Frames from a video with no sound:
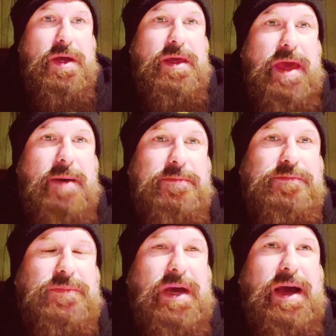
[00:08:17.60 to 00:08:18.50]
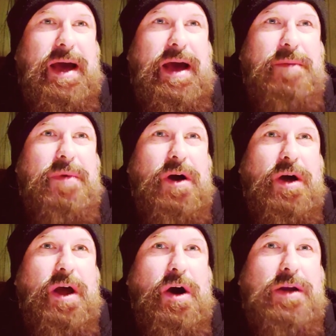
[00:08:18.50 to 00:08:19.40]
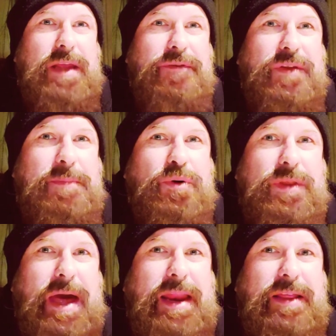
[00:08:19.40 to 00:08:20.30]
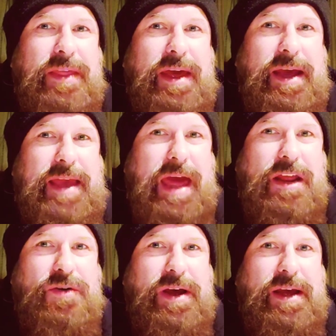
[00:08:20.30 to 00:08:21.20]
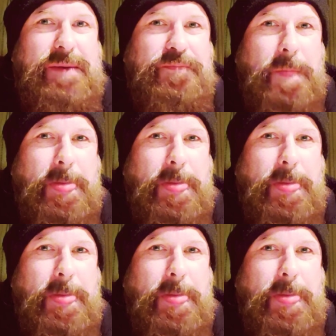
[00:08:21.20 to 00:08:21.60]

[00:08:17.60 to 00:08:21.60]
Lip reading: Yeah, I'd definitely put that in the category